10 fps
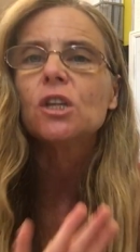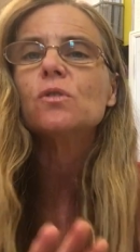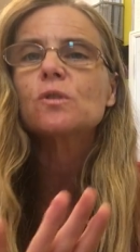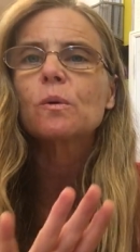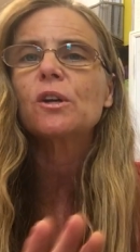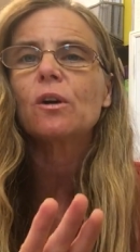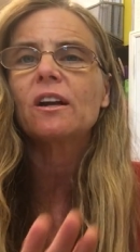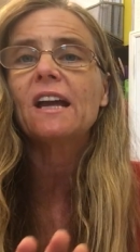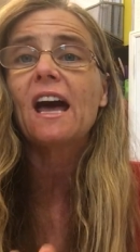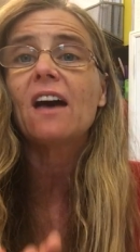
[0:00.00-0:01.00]
use what you
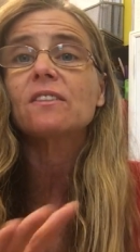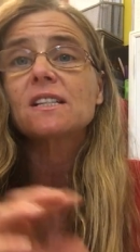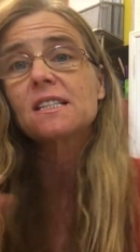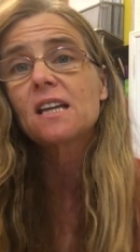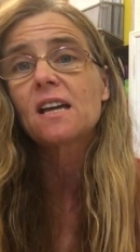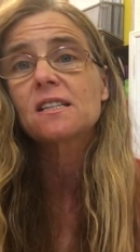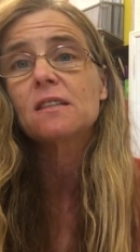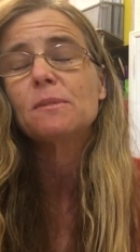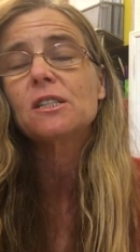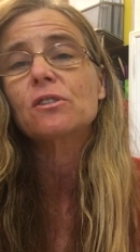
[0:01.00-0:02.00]
already have because it ties
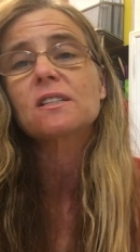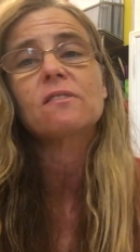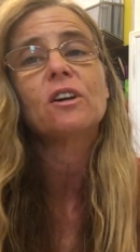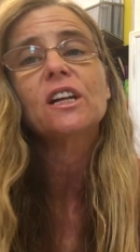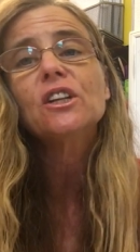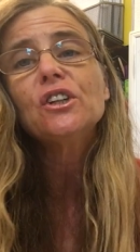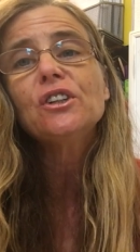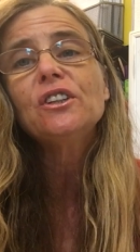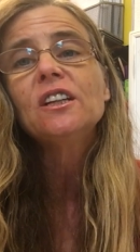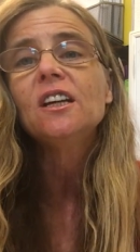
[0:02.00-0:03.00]
to the materials they've already
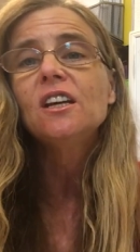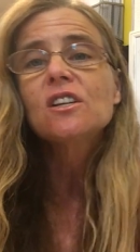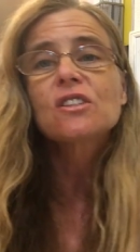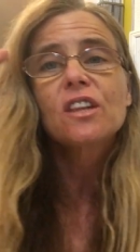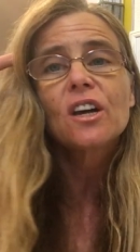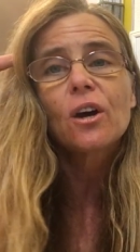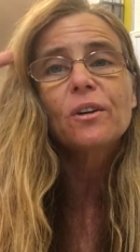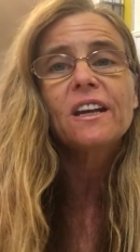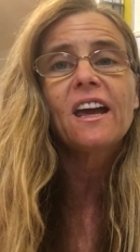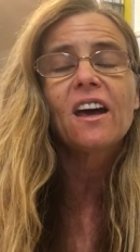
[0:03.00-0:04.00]
learned. So they
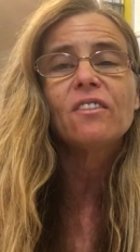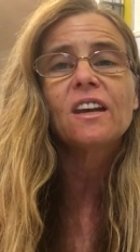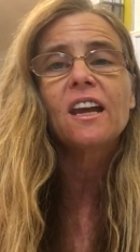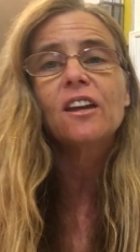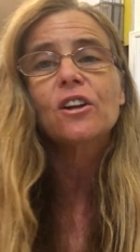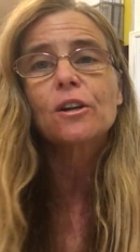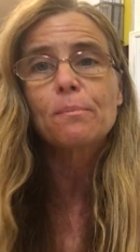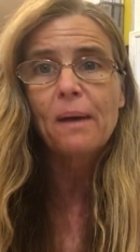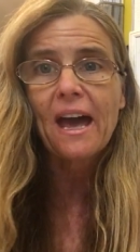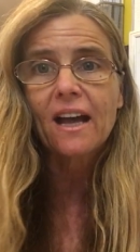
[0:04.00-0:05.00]
already have an anchor
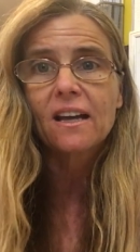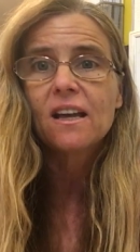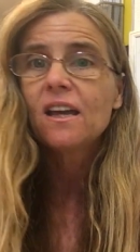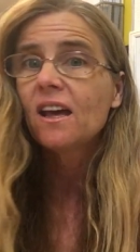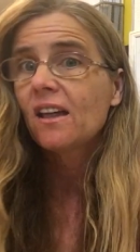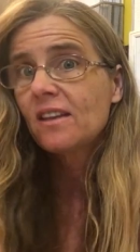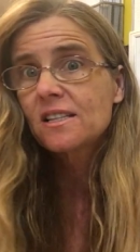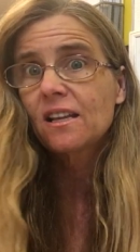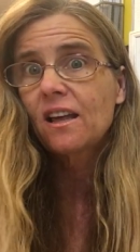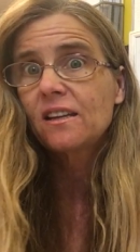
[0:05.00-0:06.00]
back, and
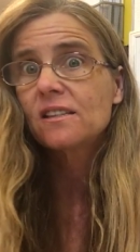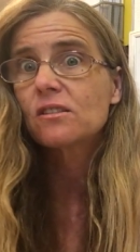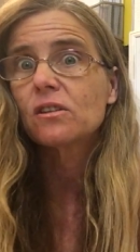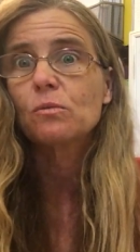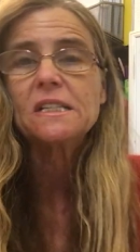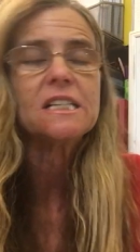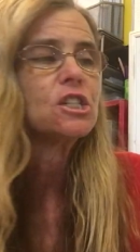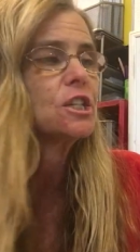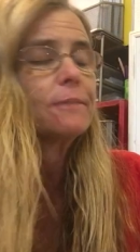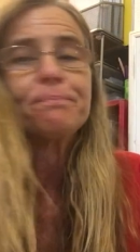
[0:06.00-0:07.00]
that's a lot easier than
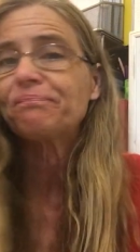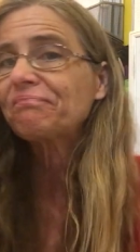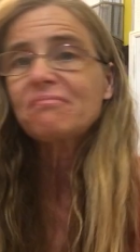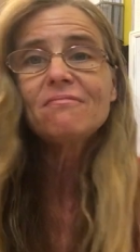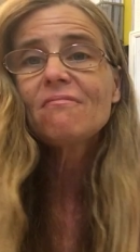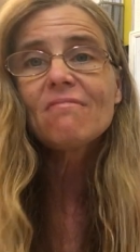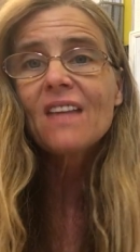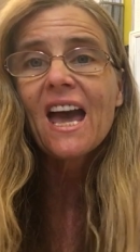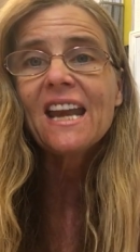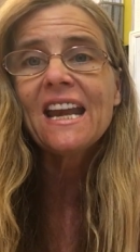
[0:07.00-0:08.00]
reteaching.
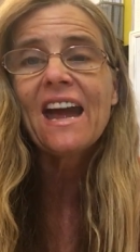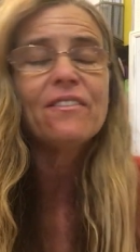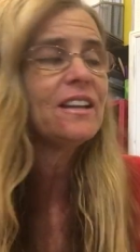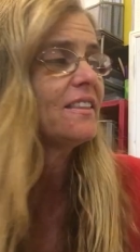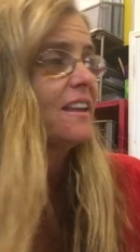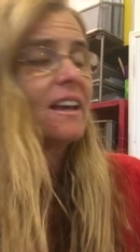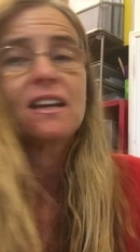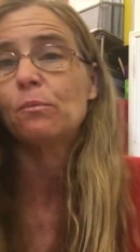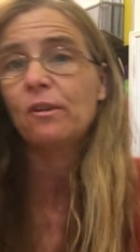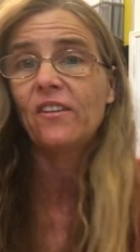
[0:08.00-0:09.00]
I didn't have anything, I
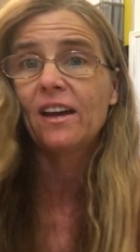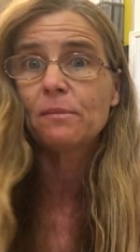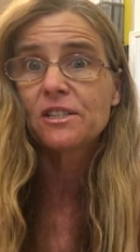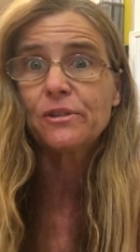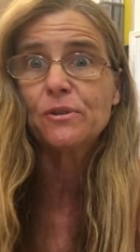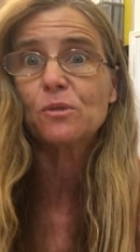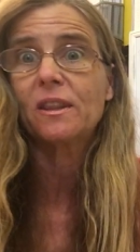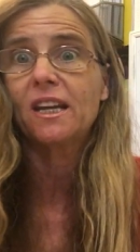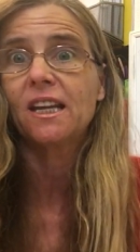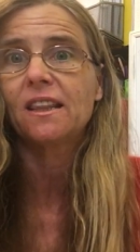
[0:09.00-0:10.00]
didn't provide my students
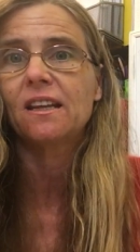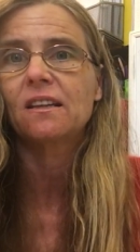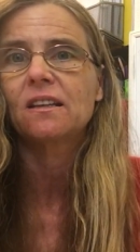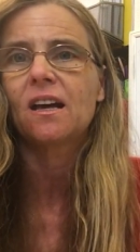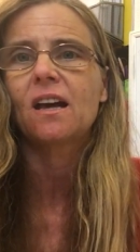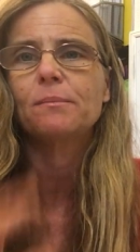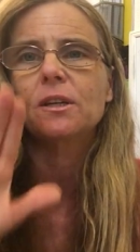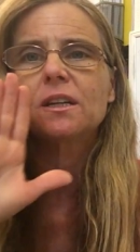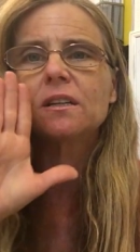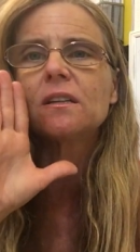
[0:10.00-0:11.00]
with anything. I'm
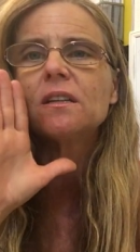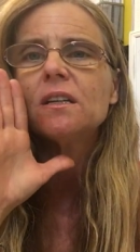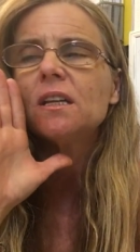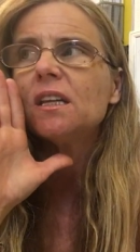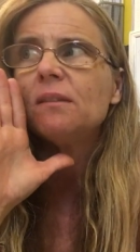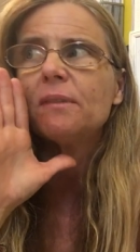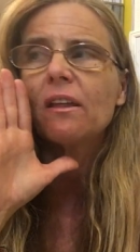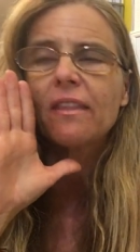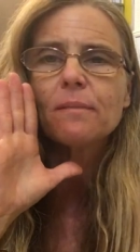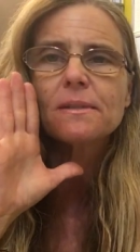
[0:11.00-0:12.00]
going to
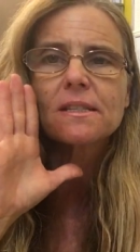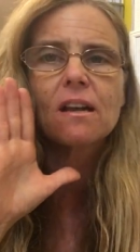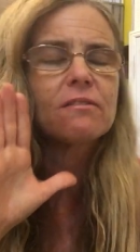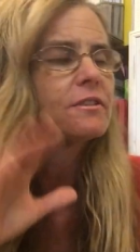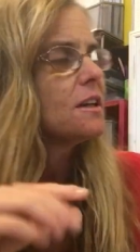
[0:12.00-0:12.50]
email them stuff.